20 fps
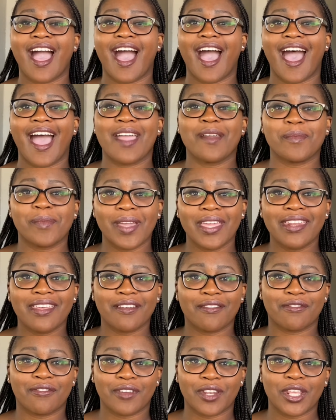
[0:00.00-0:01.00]
I made
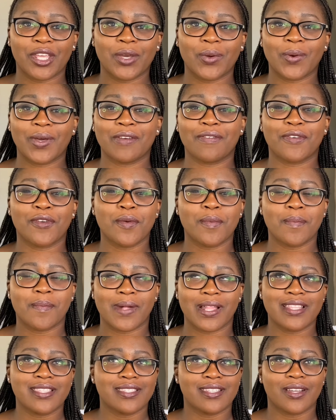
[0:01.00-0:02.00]
a video a few
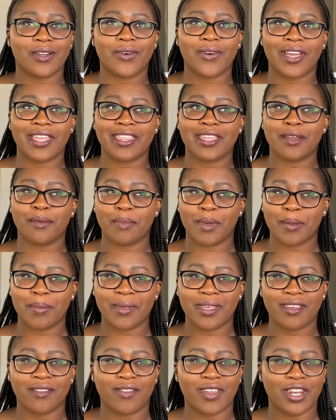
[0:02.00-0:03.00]
months ago, I think maybe
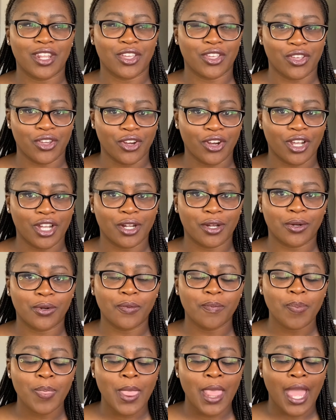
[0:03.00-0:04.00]
even a year ago,